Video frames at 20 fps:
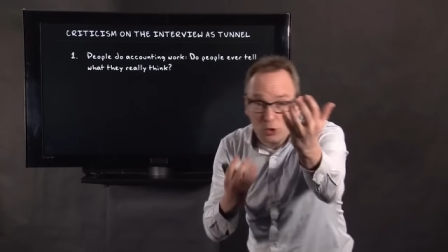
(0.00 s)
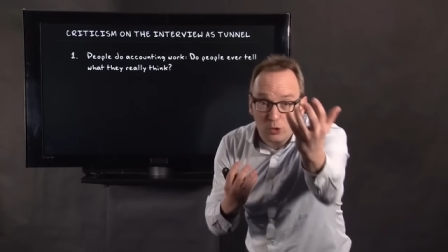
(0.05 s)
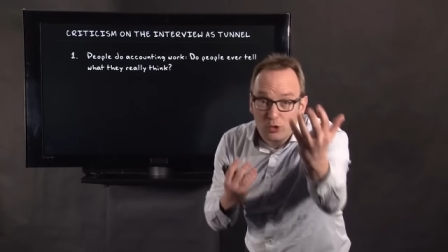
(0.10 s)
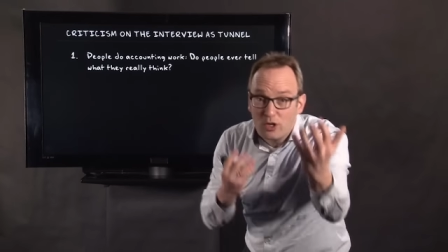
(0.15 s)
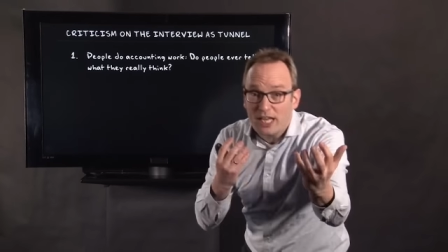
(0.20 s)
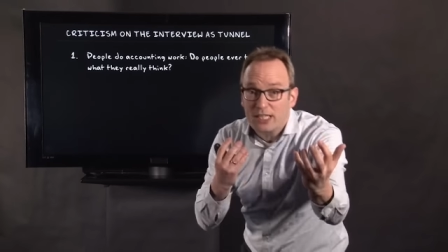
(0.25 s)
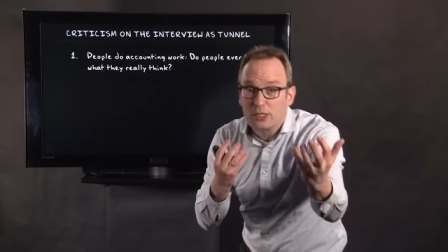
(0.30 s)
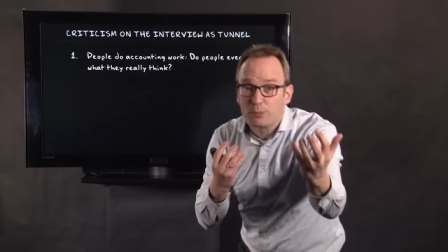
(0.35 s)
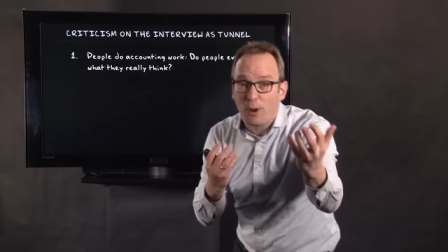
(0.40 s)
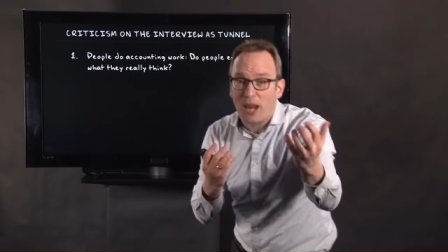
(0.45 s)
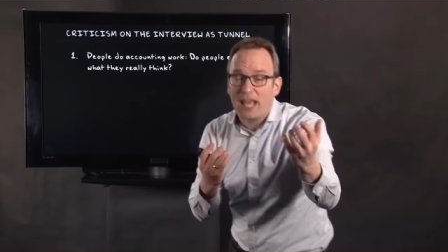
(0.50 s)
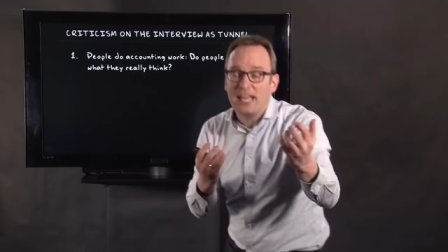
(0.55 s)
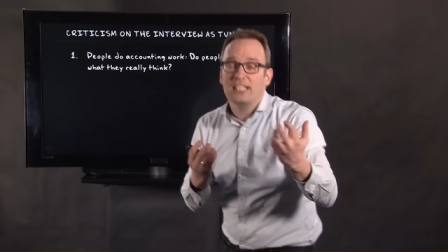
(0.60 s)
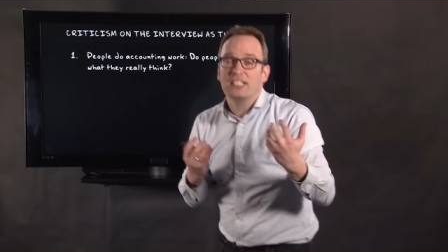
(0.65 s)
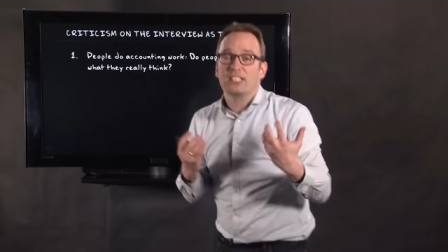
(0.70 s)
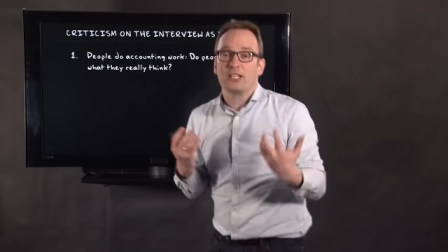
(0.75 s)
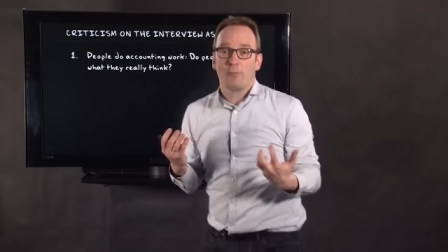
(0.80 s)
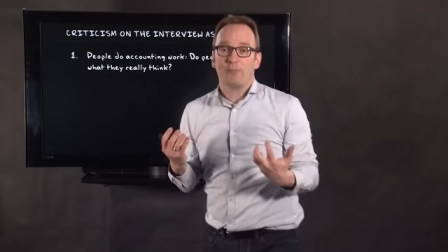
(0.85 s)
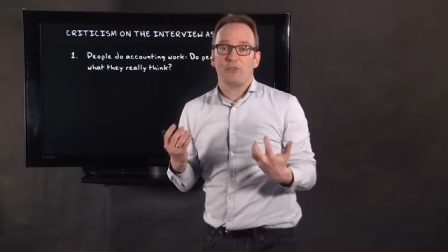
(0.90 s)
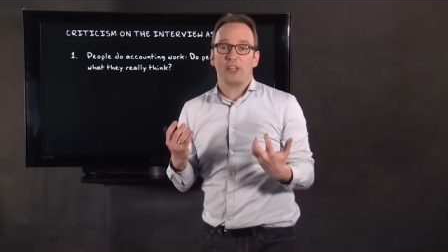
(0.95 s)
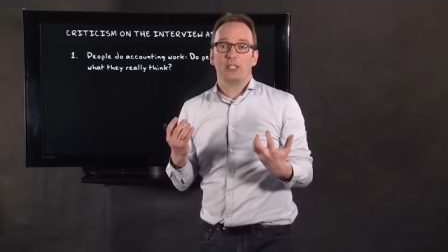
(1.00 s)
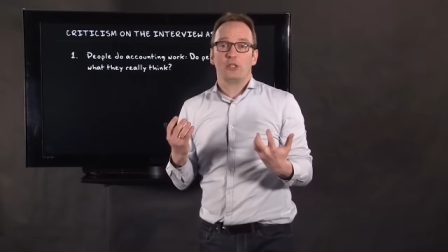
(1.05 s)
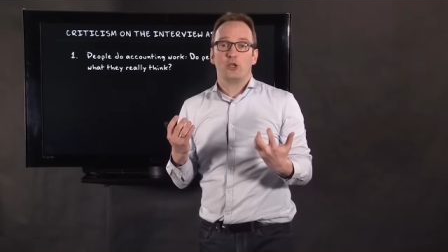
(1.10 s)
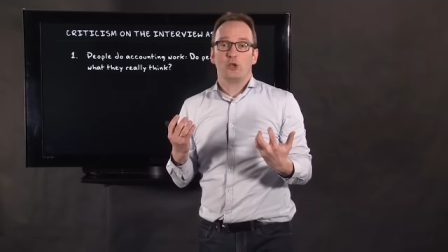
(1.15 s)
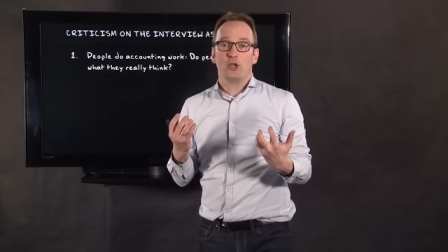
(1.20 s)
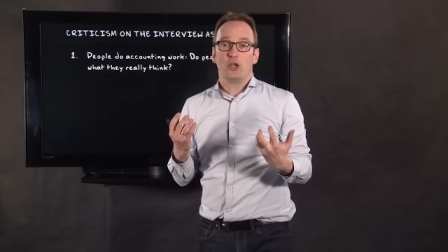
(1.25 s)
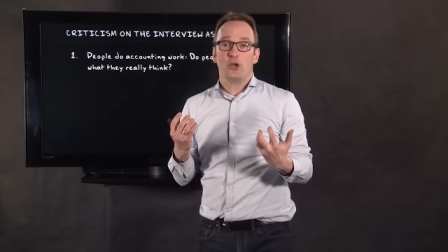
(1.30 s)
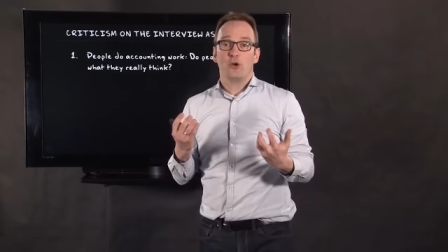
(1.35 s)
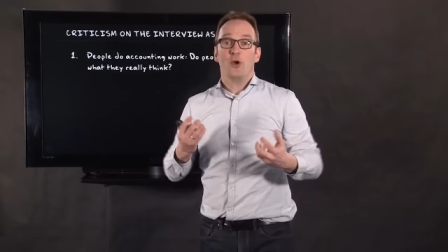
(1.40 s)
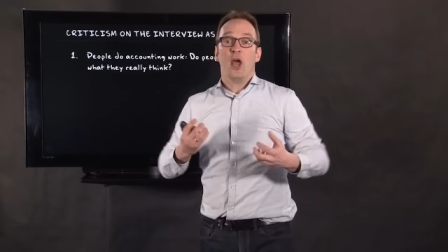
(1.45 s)
to explain something
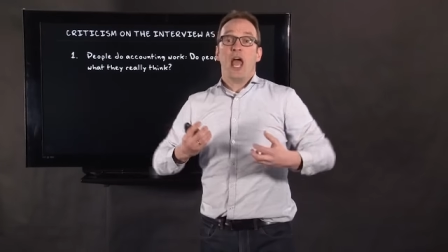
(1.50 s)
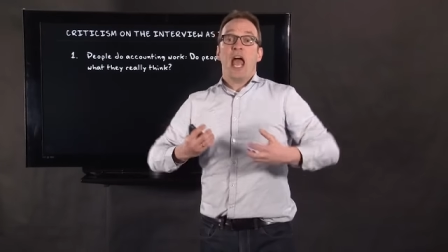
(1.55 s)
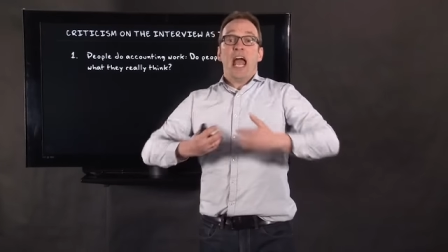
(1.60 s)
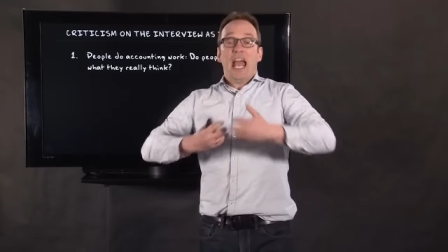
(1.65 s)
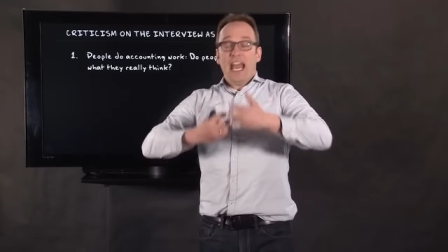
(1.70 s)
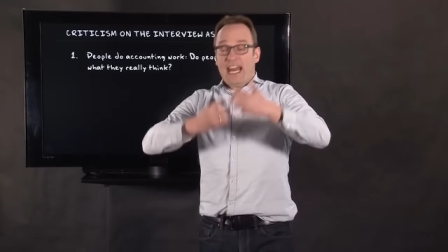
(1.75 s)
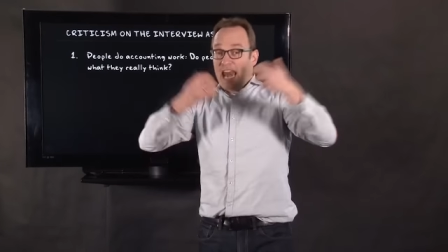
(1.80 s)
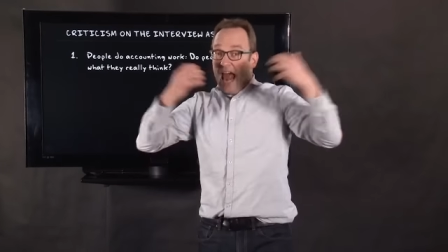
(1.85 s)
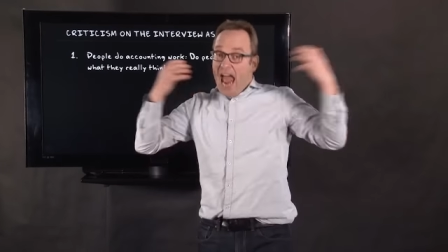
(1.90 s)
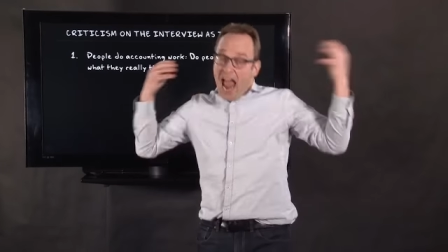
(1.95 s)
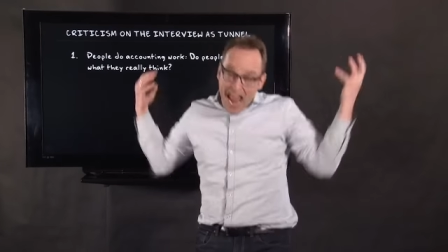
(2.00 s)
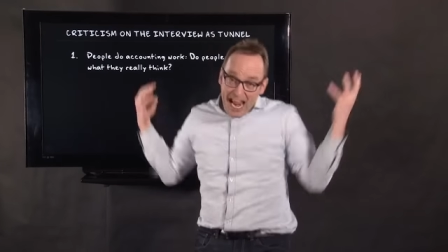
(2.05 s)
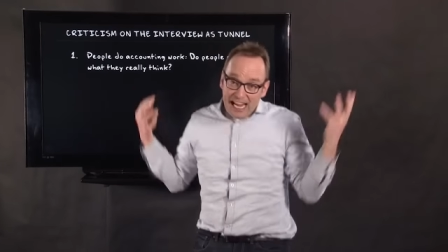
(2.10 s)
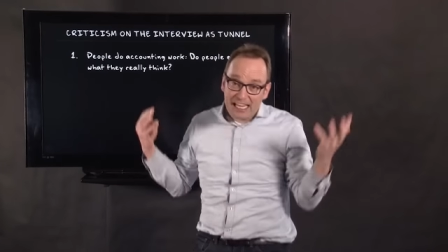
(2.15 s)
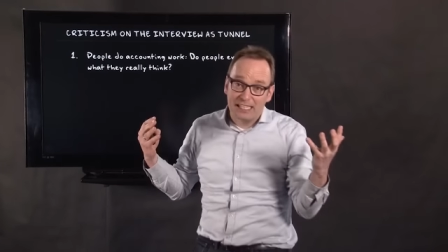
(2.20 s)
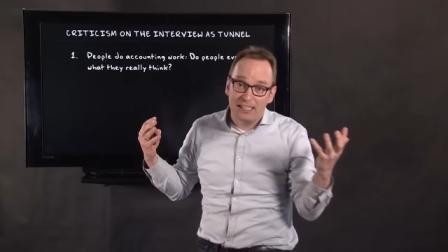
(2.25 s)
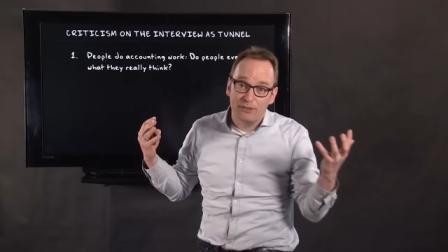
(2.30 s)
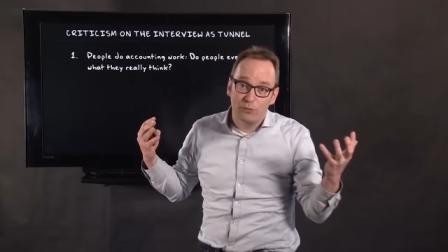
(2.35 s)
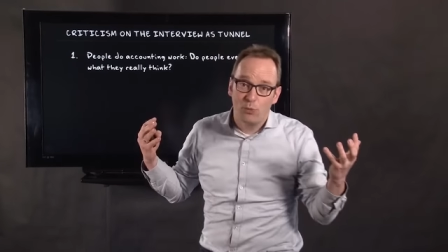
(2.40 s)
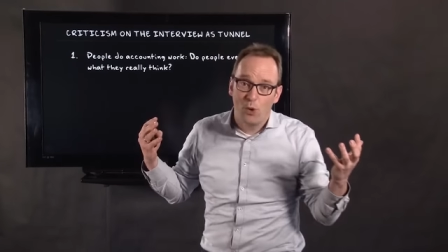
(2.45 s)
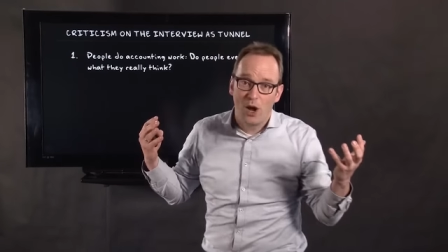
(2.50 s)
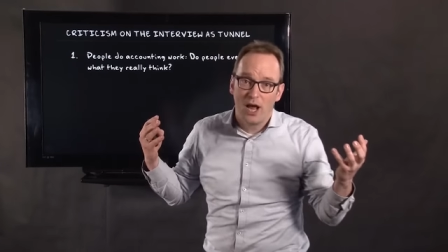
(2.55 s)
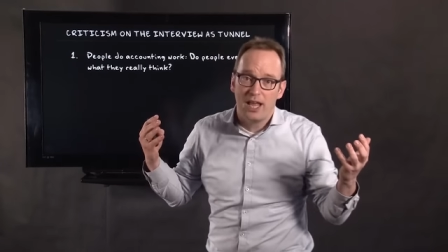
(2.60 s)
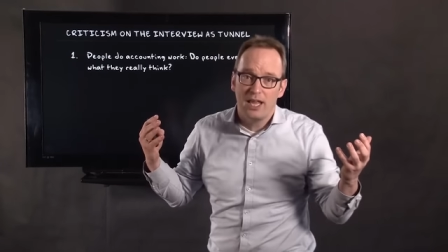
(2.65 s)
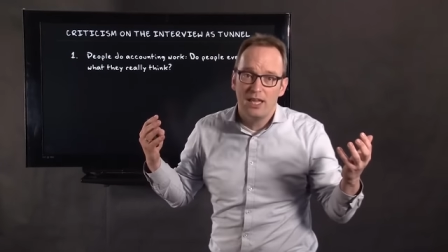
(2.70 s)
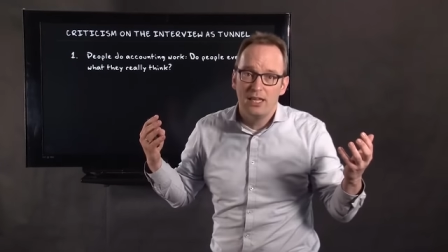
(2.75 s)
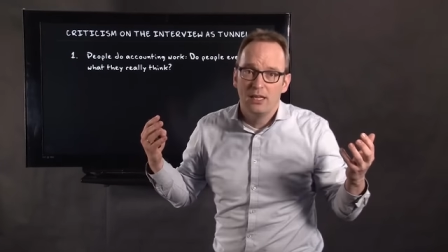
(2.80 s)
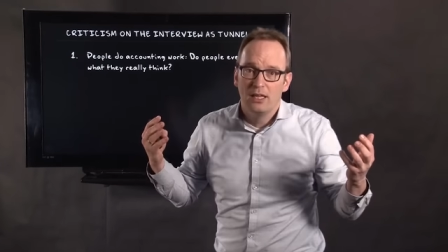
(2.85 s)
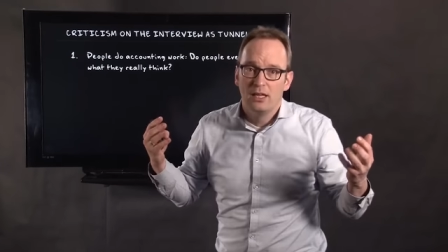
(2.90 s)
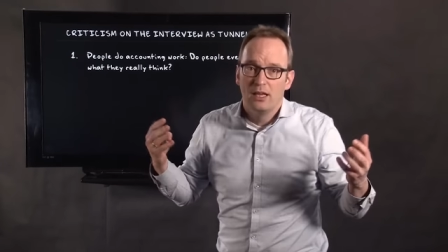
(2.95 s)
to you in an active
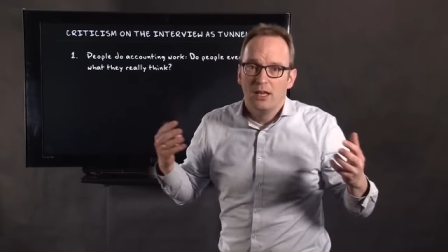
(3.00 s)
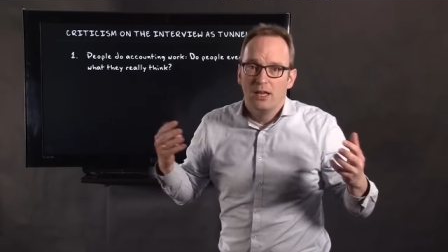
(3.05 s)
way